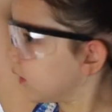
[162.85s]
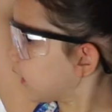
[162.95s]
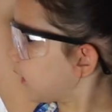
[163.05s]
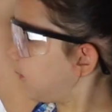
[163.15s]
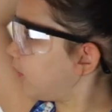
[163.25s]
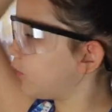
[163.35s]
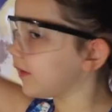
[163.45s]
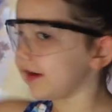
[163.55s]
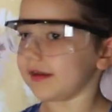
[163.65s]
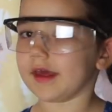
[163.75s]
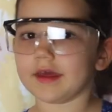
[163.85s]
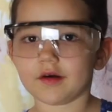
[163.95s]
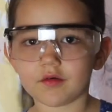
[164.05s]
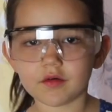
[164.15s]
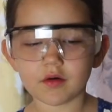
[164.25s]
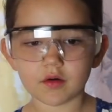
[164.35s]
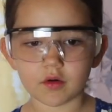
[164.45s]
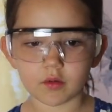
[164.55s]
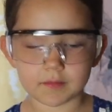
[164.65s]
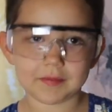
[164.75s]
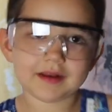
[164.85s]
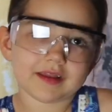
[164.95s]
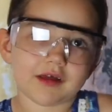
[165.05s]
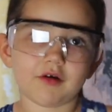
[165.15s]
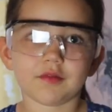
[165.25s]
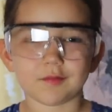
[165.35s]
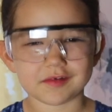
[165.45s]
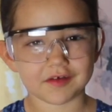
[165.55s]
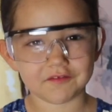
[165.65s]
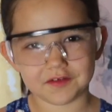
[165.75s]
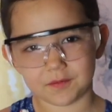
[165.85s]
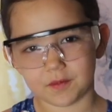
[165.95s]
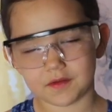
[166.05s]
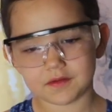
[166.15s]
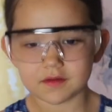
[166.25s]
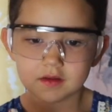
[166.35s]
like a ponytail or pigtails, whichever you want.